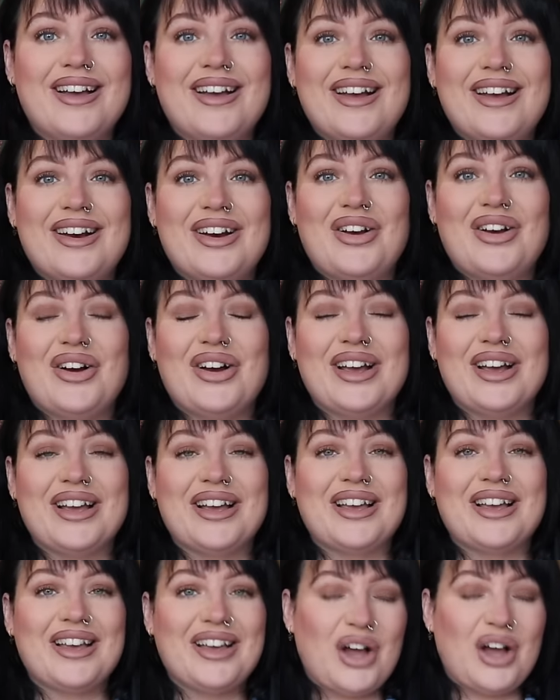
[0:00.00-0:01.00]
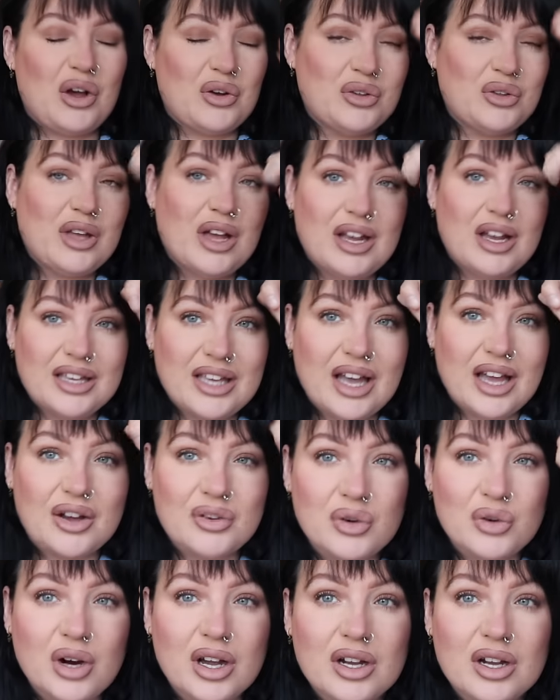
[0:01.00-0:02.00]
And like, I
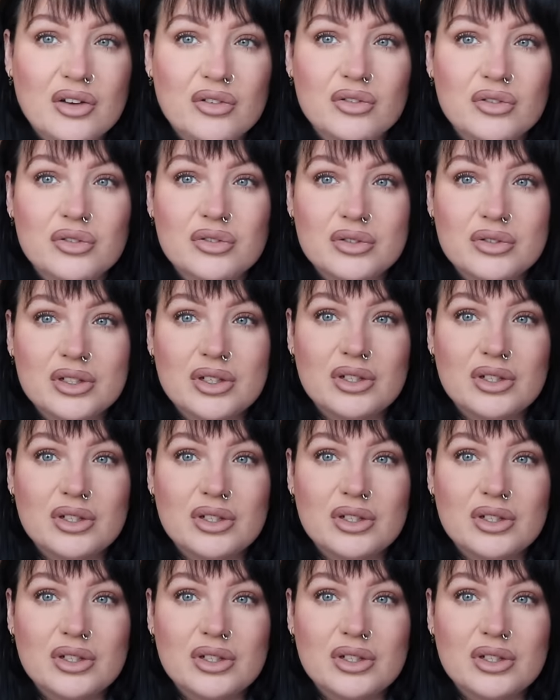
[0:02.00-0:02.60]
feel like I've,